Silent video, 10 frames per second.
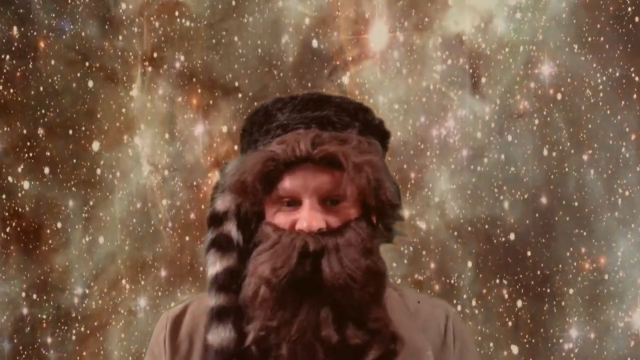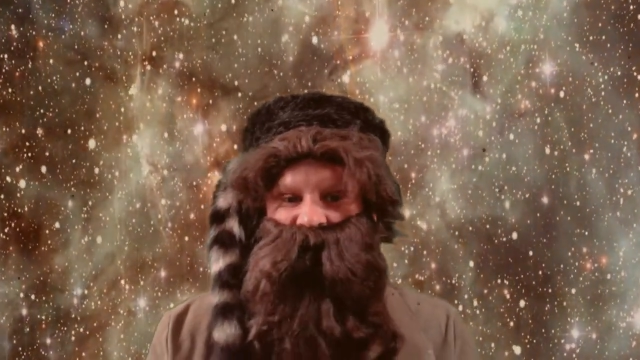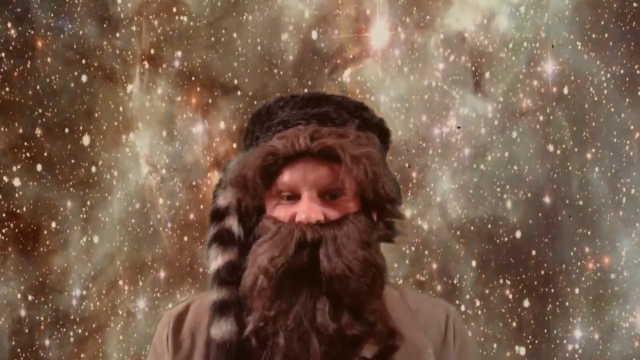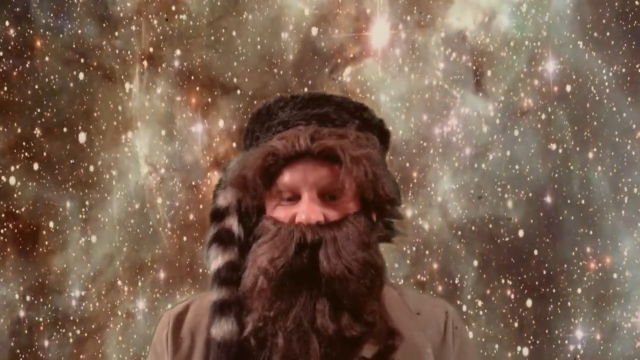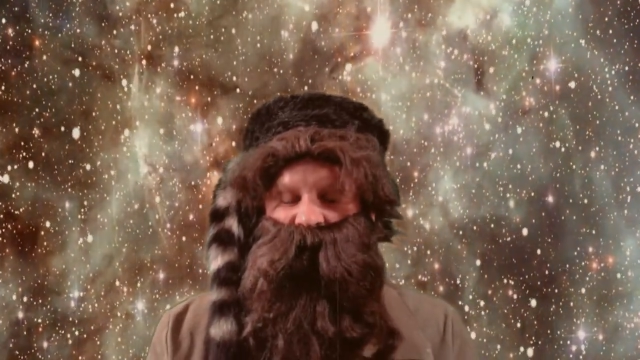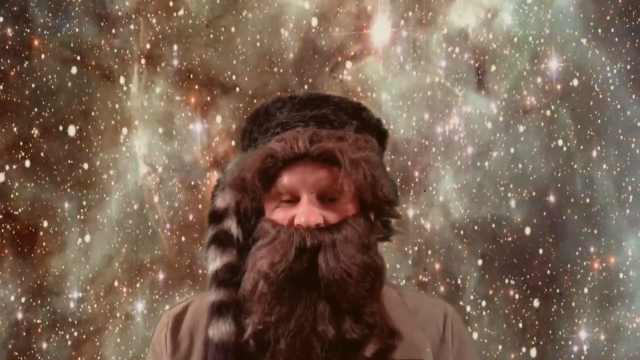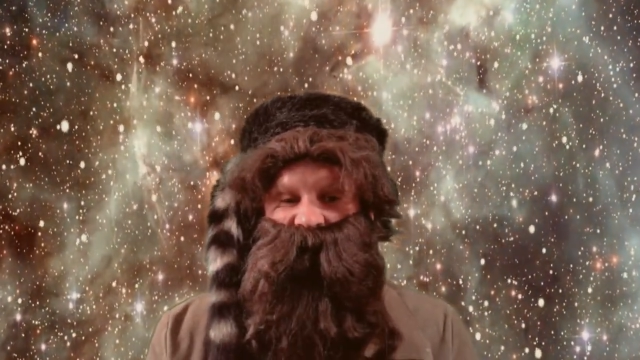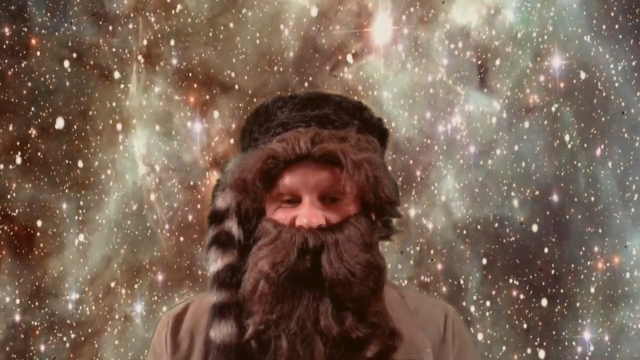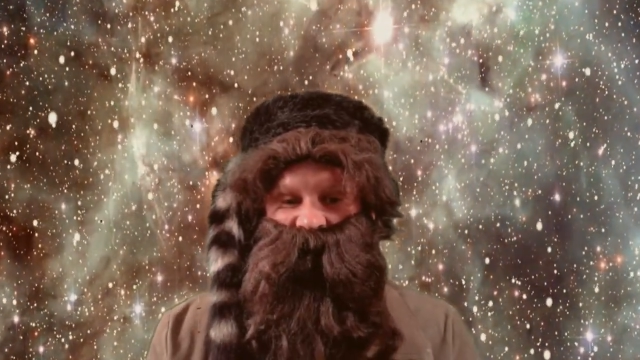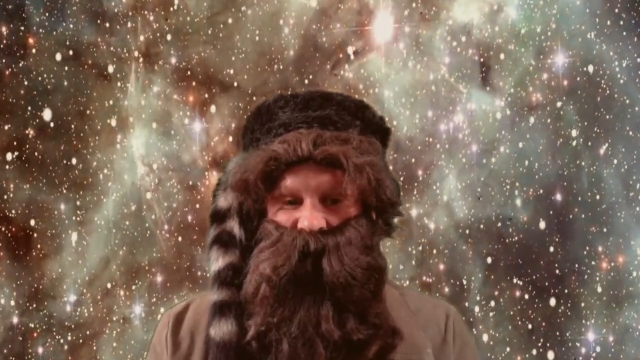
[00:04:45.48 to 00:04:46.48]
You
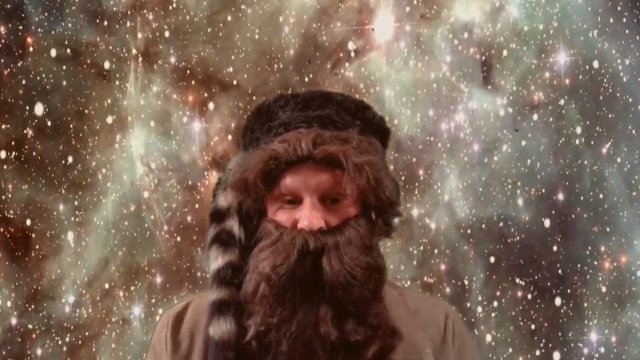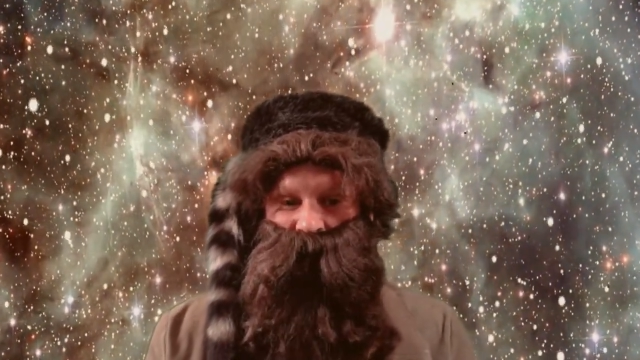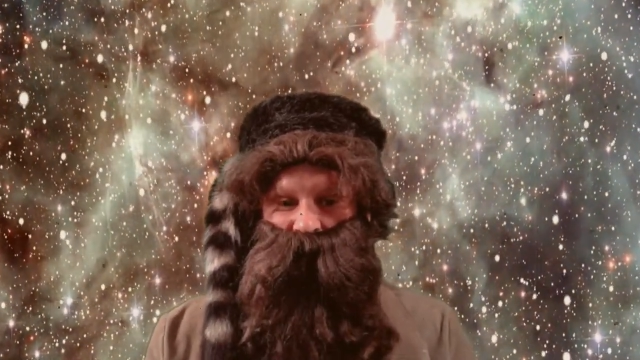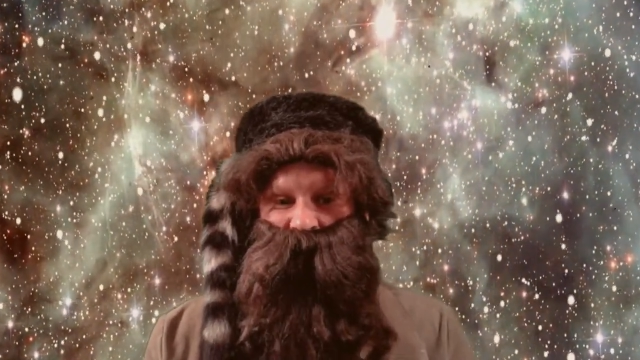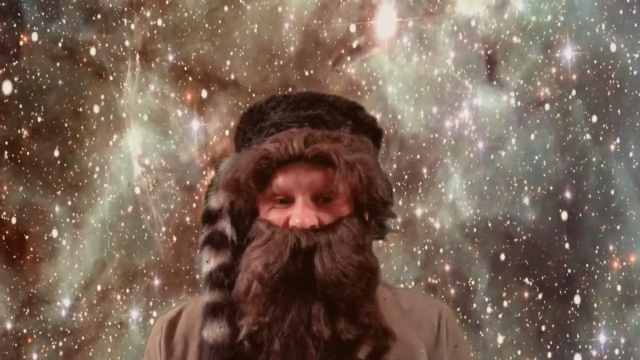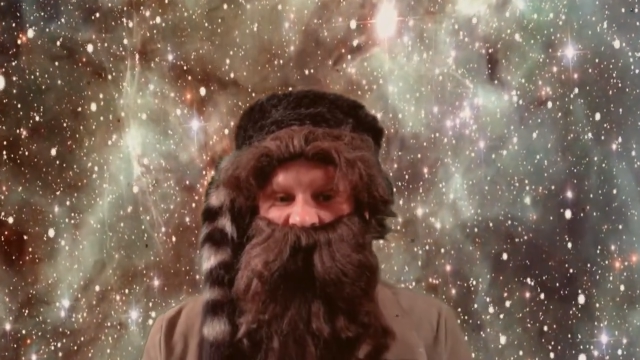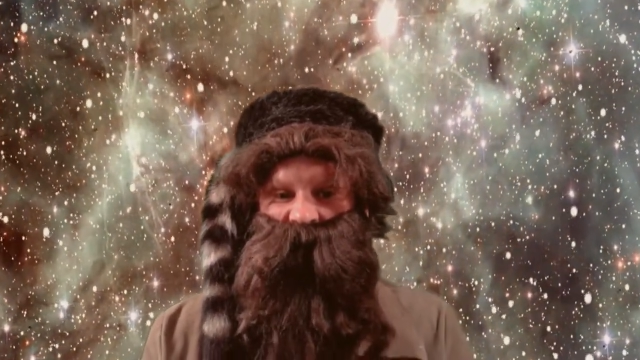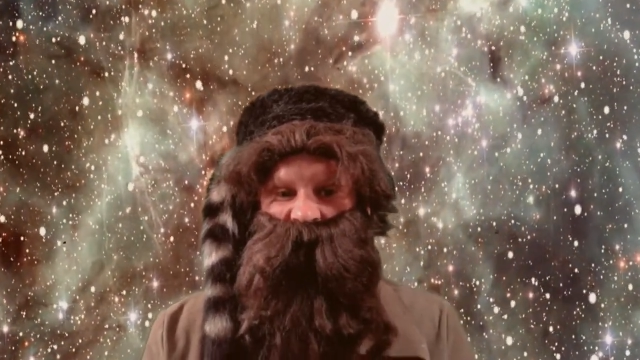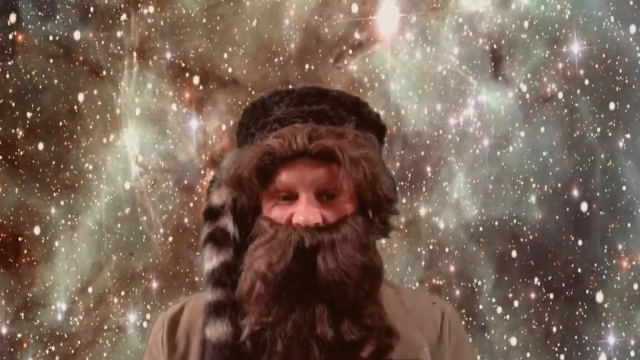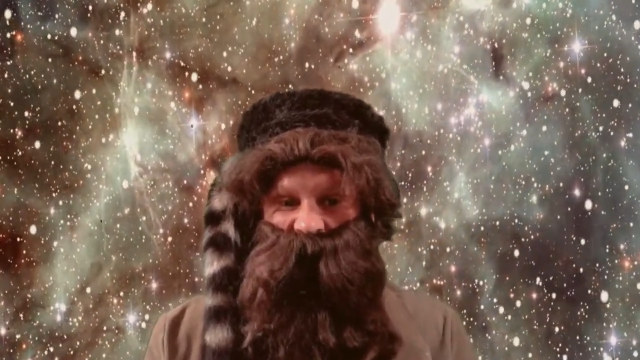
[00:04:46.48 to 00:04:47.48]
lazy people should
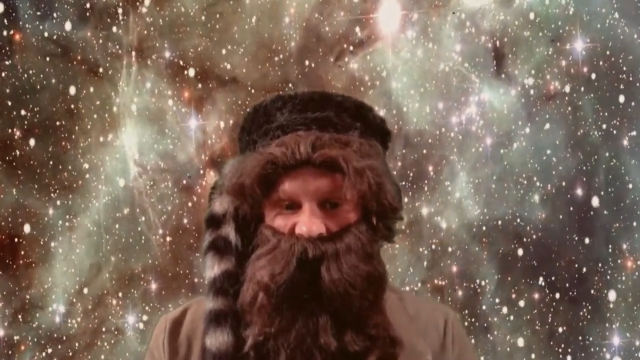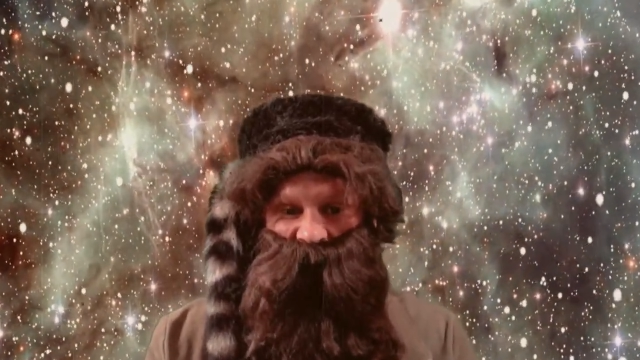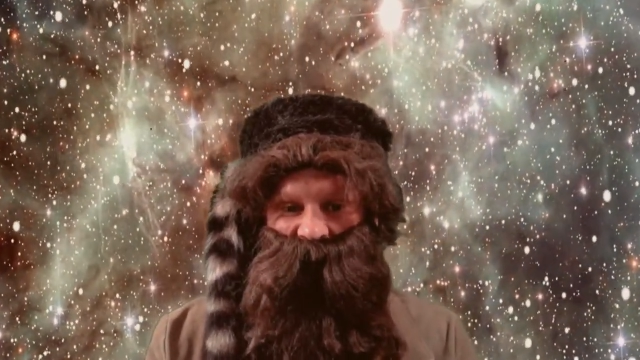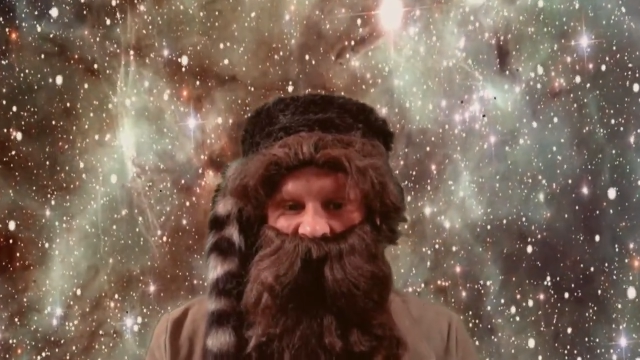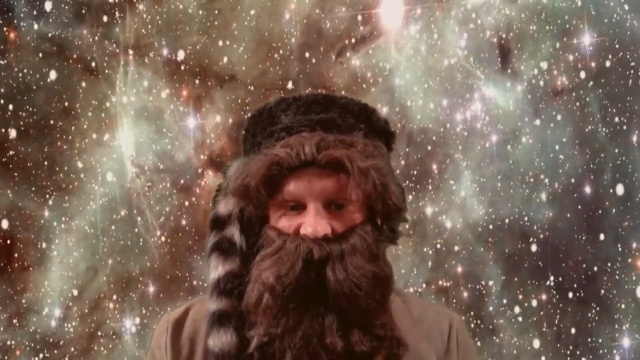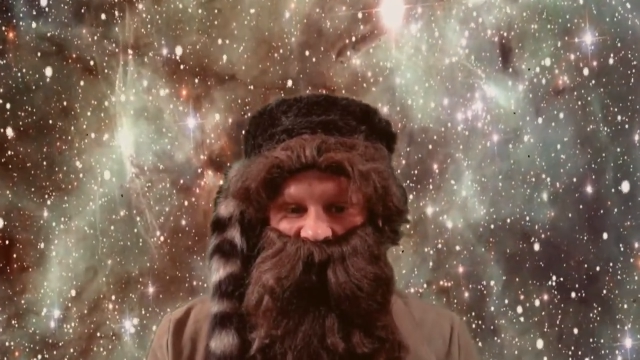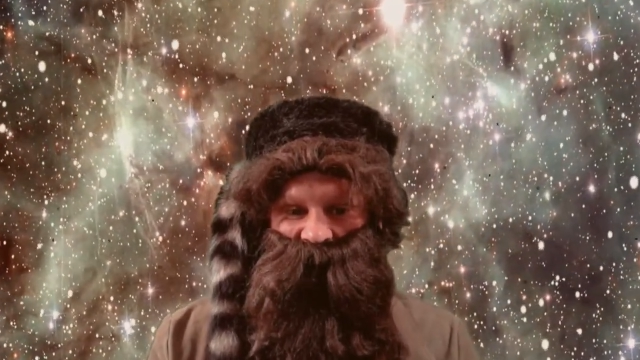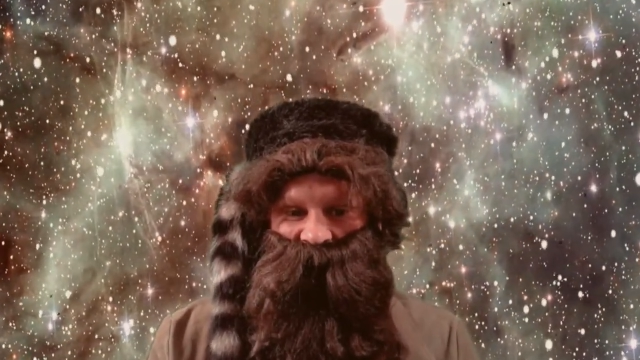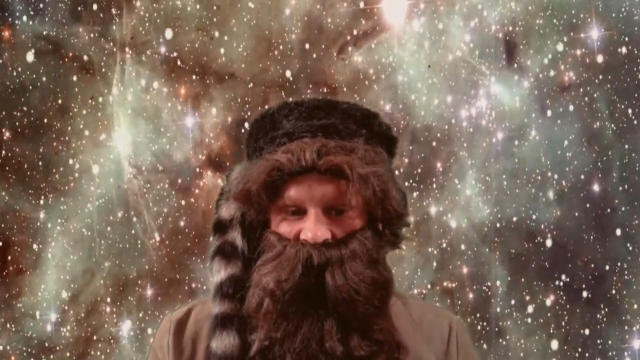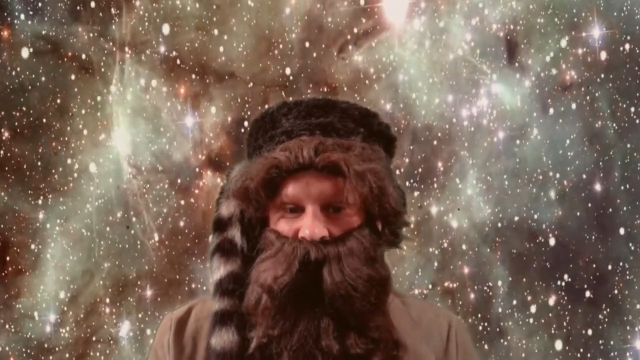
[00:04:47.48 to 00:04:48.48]
love that.
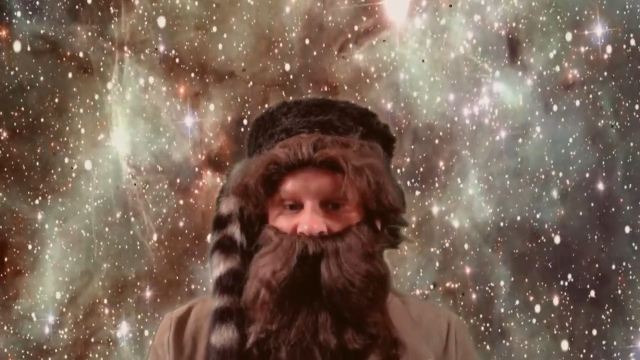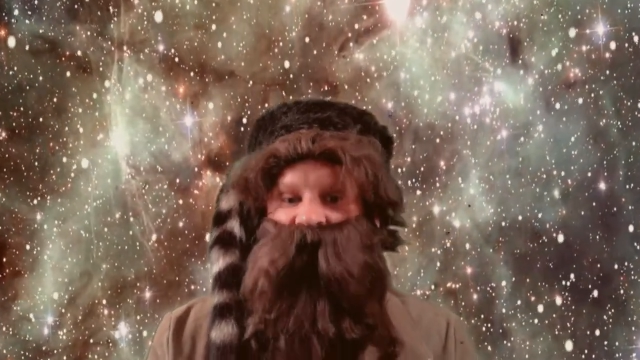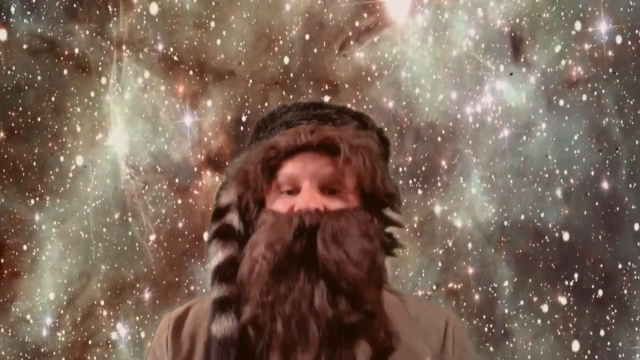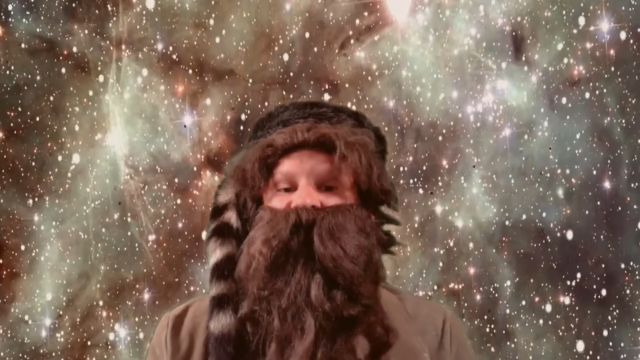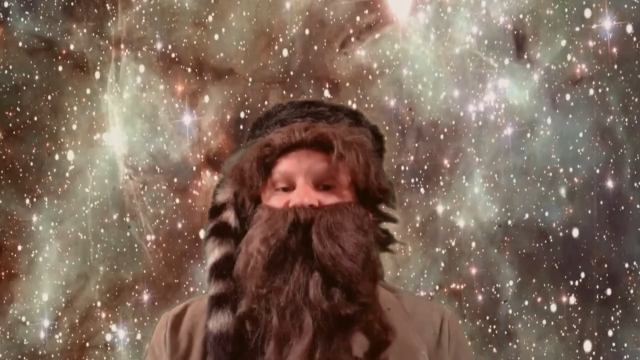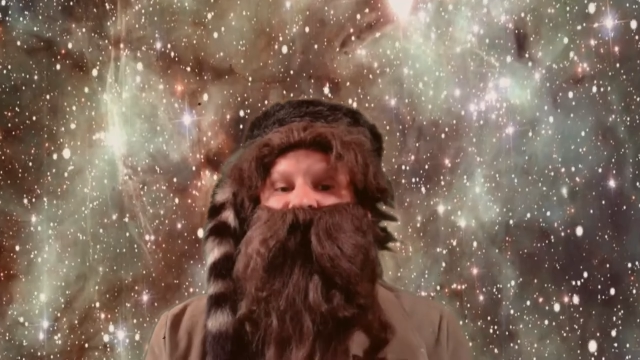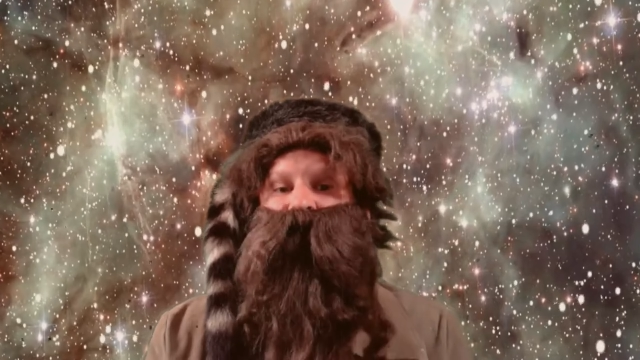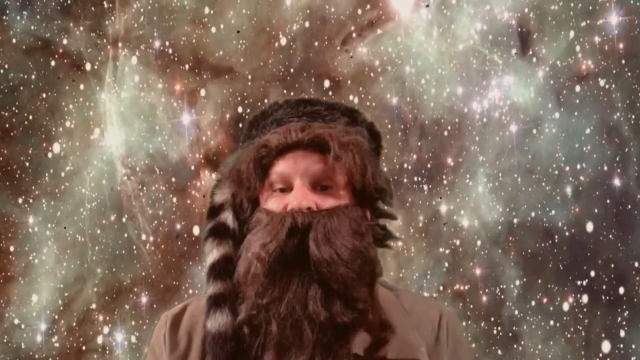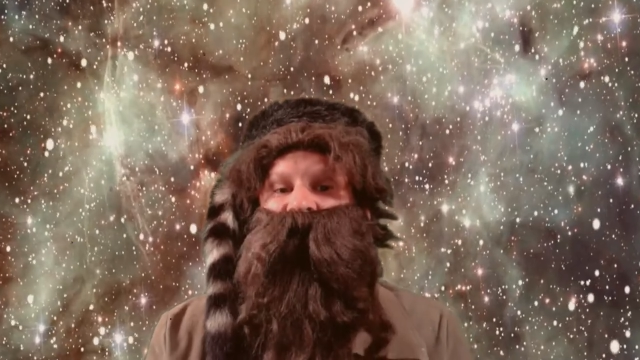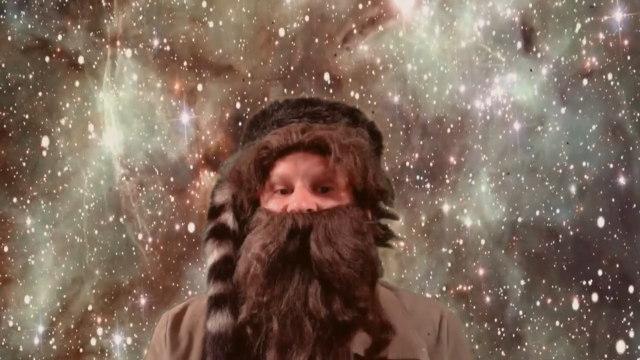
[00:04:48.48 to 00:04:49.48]
Here's the
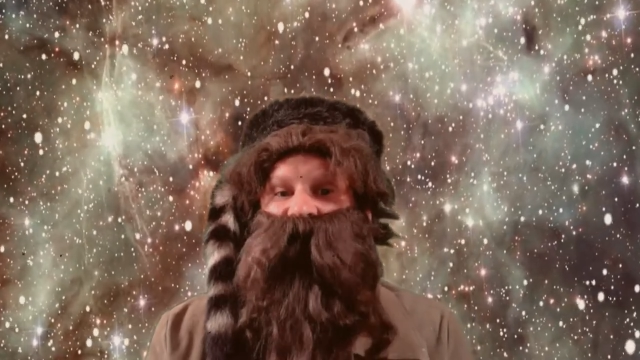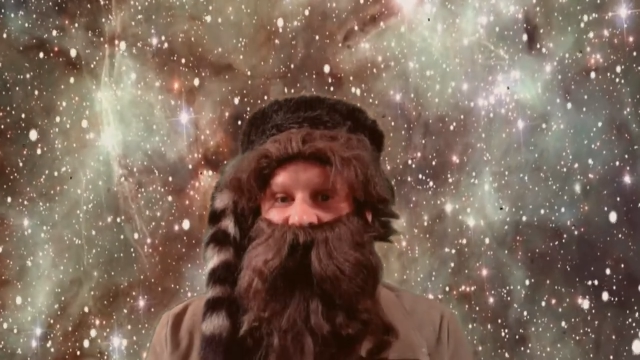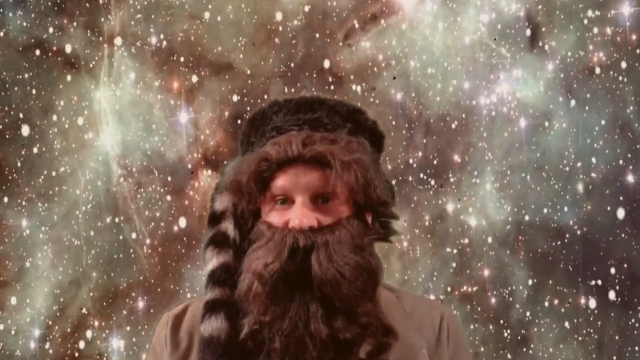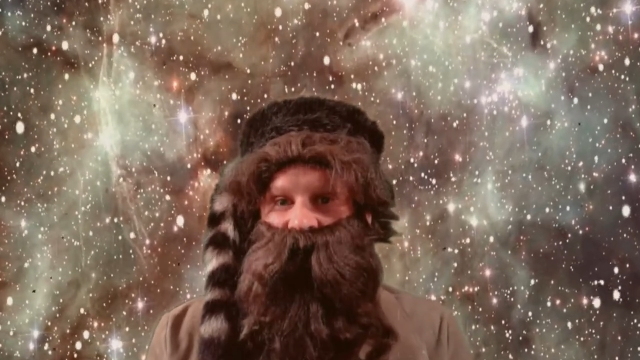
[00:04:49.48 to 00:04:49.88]
motto: